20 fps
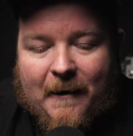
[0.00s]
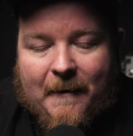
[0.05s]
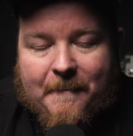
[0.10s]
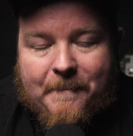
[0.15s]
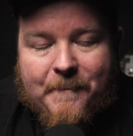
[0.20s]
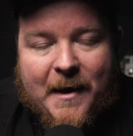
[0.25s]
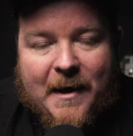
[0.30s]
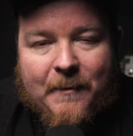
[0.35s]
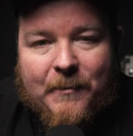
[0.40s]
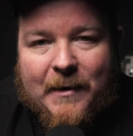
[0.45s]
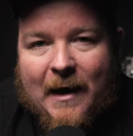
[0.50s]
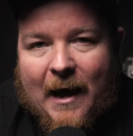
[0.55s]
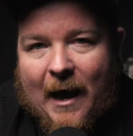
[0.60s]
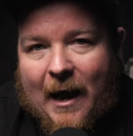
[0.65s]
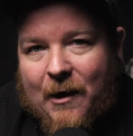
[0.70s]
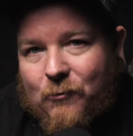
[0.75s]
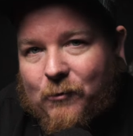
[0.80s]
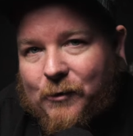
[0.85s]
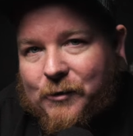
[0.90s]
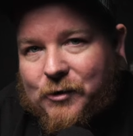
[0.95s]
maybe
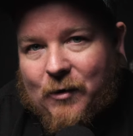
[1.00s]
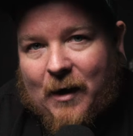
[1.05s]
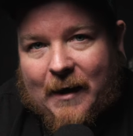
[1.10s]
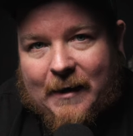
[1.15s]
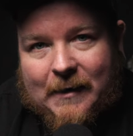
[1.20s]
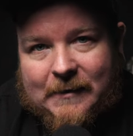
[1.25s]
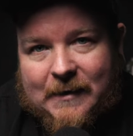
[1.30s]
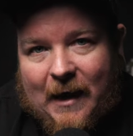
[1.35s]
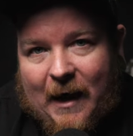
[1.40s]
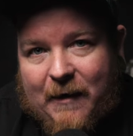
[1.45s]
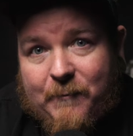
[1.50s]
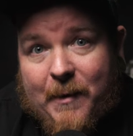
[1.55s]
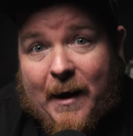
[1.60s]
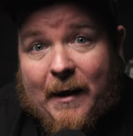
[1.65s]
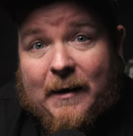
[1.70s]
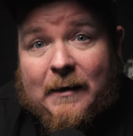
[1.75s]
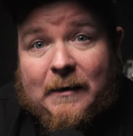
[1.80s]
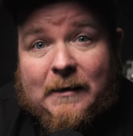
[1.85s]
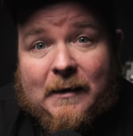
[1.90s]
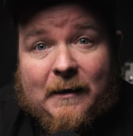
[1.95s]
I will try to dive
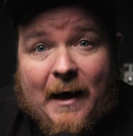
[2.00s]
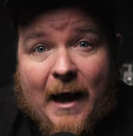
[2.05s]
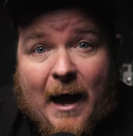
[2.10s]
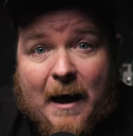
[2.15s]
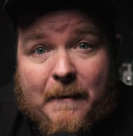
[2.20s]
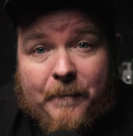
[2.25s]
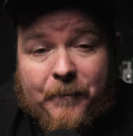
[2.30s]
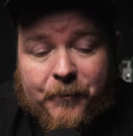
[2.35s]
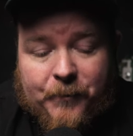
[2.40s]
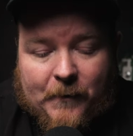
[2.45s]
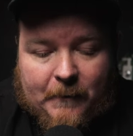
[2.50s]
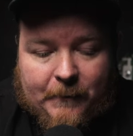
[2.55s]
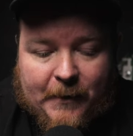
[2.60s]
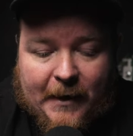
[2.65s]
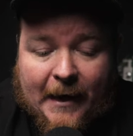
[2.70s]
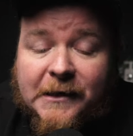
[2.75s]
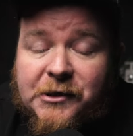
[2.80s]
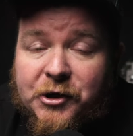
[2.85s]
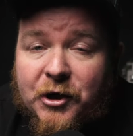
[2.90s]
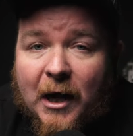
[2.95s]
back into that.
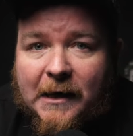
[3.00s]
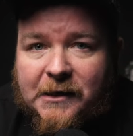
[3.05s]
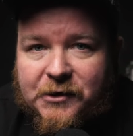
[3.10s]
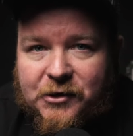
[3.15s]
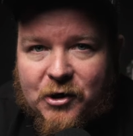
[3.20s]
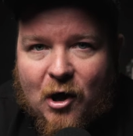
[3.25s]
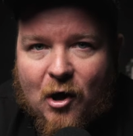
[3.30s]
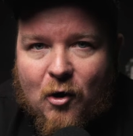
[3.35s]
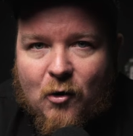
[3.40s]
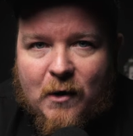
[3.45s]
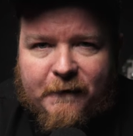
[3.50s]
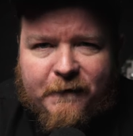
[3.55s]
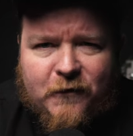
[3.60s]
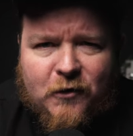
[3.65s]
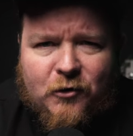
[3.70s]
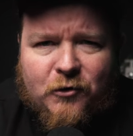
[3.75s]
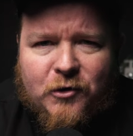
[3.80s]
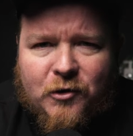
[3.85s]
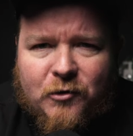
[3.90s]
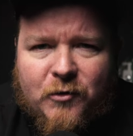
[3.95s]
But as you guys know, if
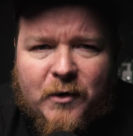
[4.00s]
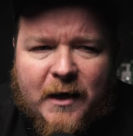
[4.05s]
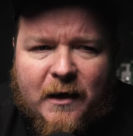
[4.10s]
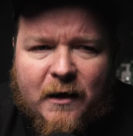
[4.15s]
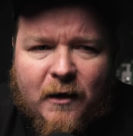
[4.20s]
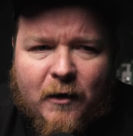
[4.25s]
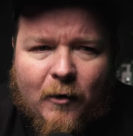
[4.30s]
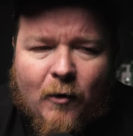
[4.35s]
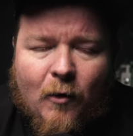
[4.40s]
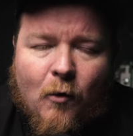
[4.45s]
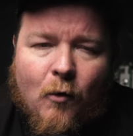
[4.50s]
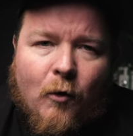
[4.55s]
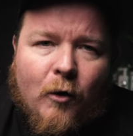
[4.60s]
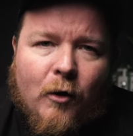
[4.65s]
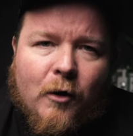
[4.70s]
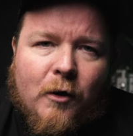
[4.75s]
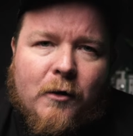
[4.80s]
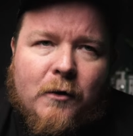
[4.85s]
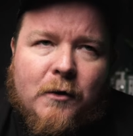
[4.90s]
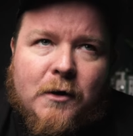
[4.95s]
you're new here
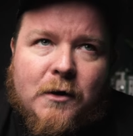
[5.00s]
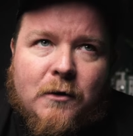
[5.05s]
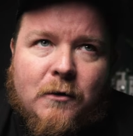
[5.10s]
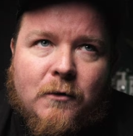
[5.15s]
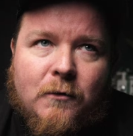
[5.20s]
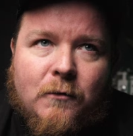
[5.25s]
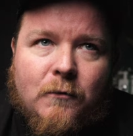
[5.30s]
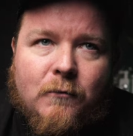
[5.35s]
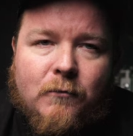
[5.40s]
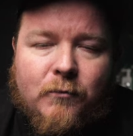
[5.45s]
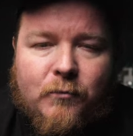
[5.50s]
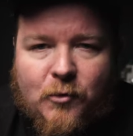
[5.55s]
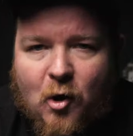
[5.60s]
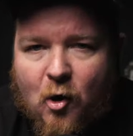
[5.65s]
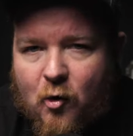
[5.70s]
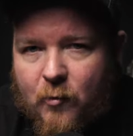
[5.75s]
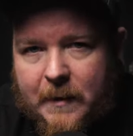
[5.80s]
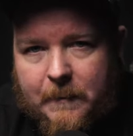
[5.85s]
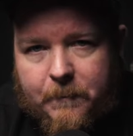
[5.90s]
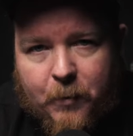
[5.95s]
or you
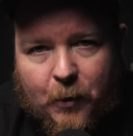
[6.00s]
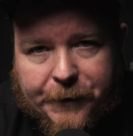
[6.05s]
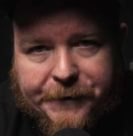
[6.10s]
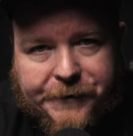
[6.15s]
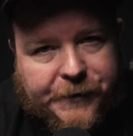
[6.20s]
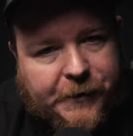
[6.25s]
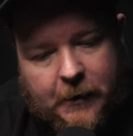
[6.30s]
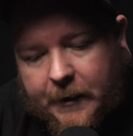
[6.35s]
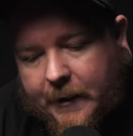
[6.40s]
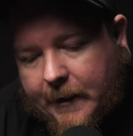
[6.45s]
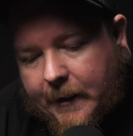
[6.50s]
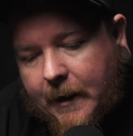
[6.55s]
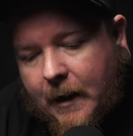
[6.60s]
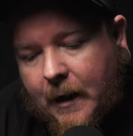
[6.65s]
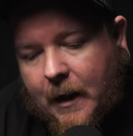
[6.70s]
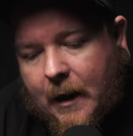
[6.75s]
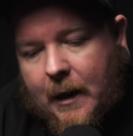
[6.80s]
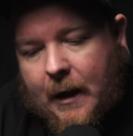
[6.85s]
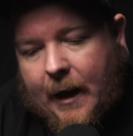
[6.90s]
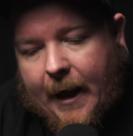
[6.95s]
know me personally,
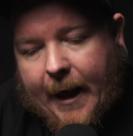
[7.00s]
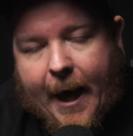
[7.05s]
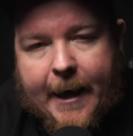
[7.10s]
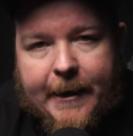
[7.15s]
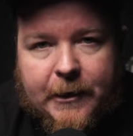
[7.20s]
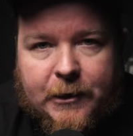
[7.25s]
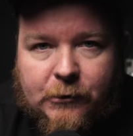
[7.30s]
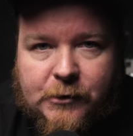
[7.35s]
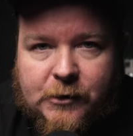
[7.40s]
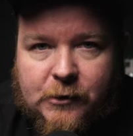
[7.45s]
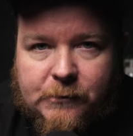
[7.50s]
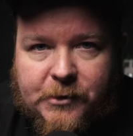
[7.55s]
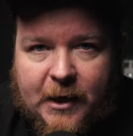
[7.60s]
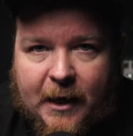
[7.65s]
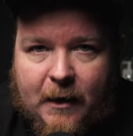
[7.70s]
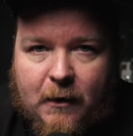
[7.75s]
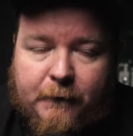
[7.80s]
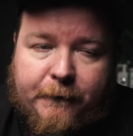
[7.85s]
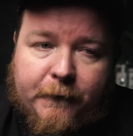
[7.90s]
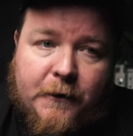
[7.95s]
I had a YouTube
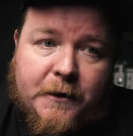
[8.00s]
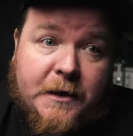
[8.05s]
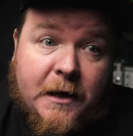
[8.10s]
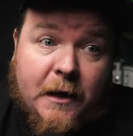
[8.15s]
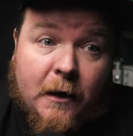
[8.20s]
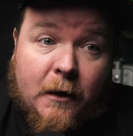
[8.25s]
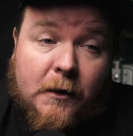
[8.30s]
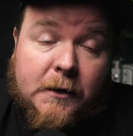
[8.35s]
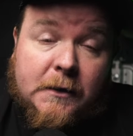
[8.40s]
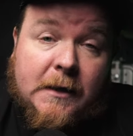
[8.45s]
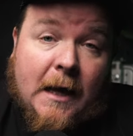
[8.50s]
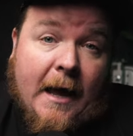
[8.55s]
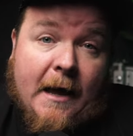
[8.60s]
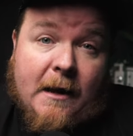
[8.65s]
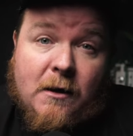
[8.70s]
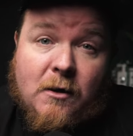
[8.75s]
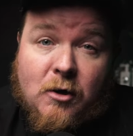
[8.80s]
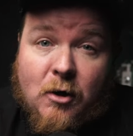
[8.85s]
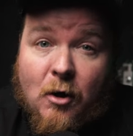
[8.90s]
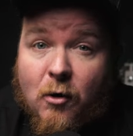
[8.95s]
channel for years. I
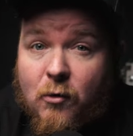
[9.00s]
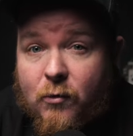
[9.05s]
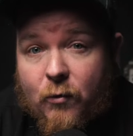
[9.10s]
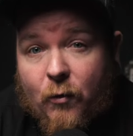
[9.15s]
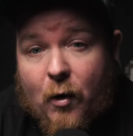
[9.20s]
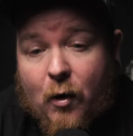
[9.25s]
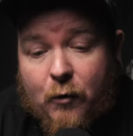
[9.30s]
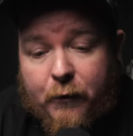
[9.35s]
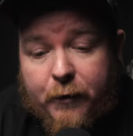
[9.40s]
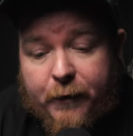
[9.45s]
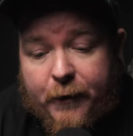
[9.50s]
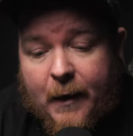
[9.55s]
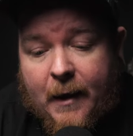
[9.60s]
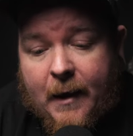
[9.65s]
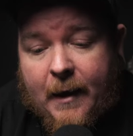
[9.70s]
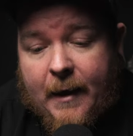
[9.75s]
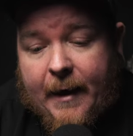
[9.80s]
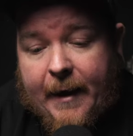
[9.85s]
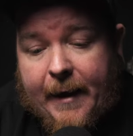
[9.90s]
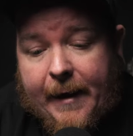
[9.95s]
had no growth,
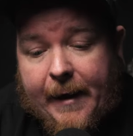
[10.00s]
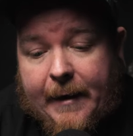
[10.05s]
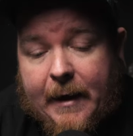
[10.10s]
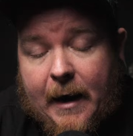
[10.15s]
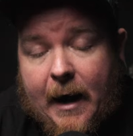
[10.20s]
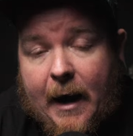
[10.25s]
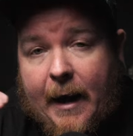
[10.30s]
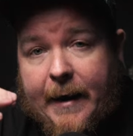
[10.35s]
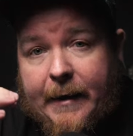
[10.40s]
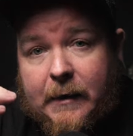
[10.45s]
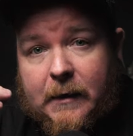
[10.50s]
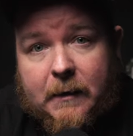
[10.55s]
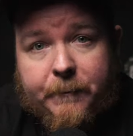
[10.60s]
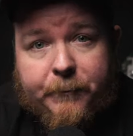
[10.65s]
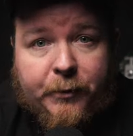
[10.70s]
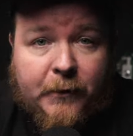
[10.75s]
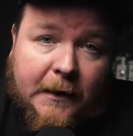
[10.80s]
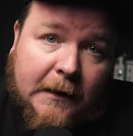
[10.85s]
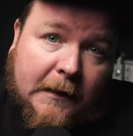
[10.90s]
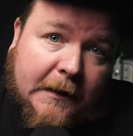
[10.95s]
and I
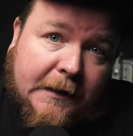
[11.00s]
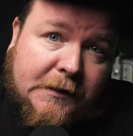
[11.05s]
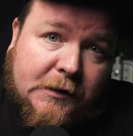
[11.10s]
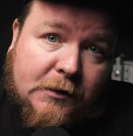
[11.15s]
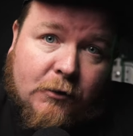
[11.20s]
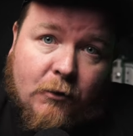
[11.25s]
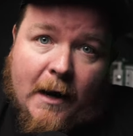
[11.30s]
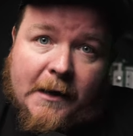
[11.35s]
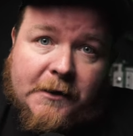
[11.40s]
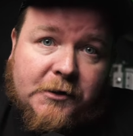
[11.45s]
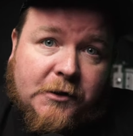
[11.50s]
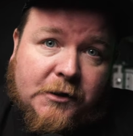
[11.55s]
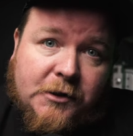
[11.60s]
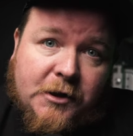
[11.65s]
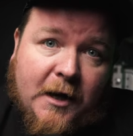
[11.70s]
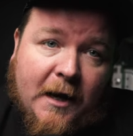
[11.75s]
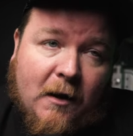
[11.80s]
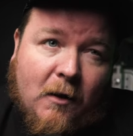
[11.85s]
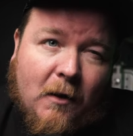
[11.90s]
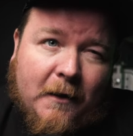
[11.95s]
completely scratched the
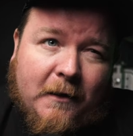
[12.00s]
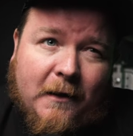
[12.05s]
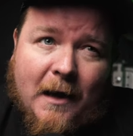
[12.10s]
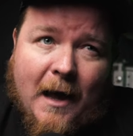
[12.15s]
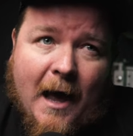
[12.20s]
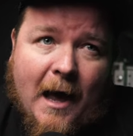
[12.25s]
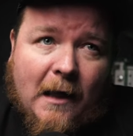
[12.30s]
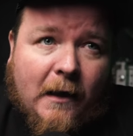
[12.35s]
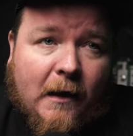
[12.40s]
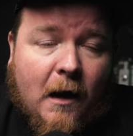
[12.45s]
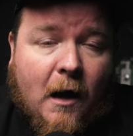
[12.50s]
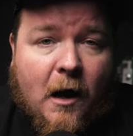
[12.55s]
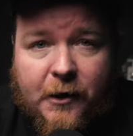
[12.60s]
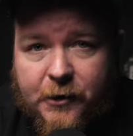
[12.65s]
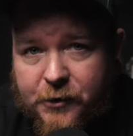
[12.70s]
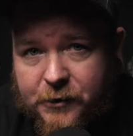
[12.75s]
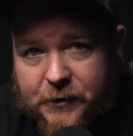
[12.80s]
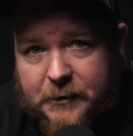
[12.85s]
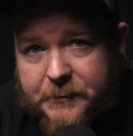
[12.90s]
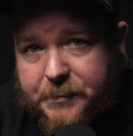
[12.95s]
channel. I think I had like
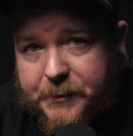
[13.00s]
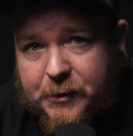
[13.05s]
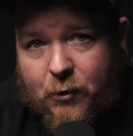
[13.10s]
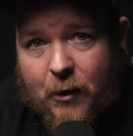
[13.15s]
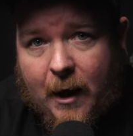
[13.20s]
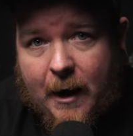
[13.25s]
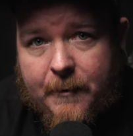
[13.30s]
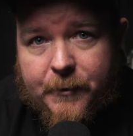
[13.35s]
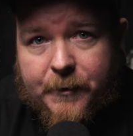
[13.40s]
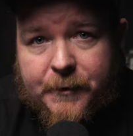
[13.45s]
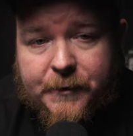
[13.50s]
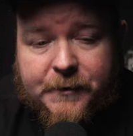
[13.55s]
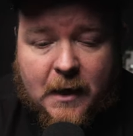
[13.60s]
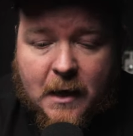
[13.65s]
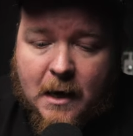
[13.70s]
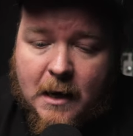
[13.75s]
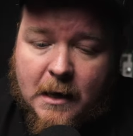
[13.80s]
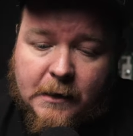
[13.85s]
100 subscribers.